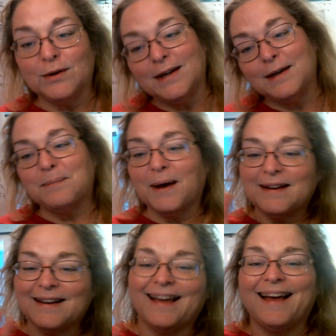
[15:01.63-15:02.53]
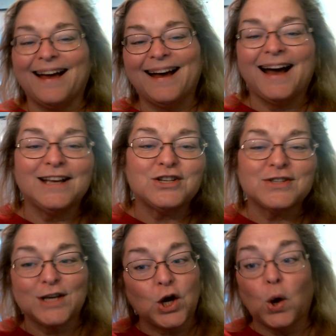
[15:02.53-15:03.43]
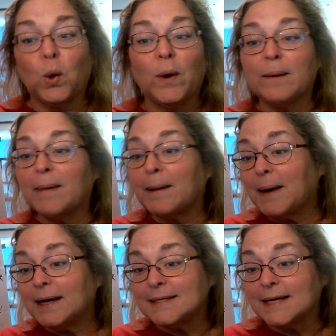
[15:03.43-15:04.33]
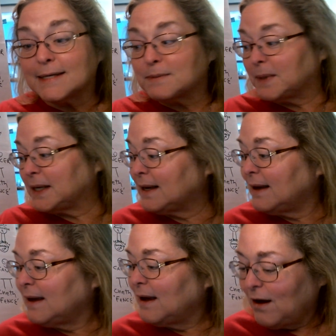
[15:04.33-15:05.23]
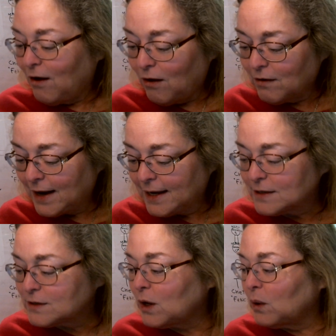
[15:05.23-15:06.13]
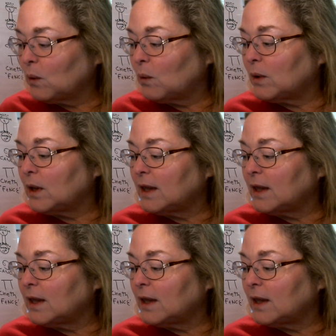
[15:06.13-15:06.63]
you need, but I just go where my mind takes me. All right. So